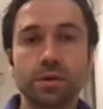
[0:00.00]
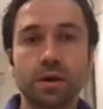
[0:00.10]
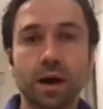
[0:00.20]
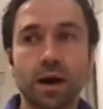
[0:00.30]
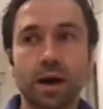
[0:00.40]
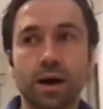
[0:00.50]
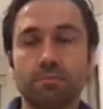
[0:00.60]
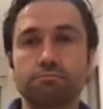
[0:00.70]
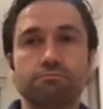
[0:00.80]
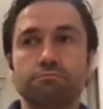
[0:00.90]
um,
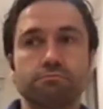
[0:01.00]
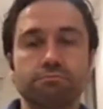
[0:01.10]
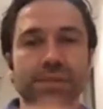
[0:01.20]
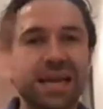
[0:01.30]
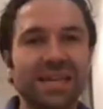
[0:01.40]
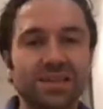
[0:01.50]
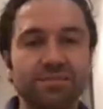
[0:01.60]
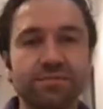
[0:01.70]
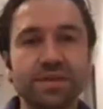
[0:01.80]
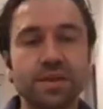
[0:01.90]
H M
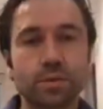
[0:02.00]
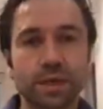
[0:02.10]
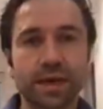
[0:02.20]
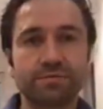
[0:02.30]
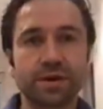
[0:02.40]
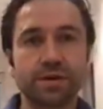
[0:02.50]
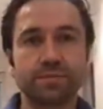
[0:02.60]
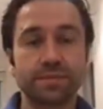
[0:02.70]
V or whatever.